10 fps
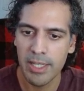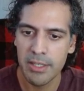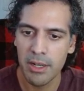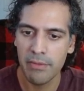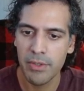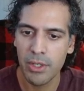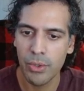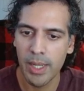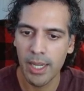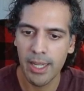instead of
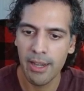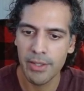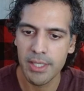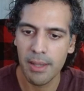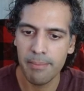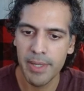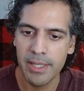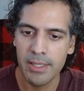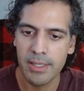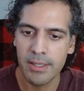doing a count set
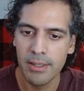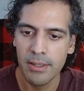bits,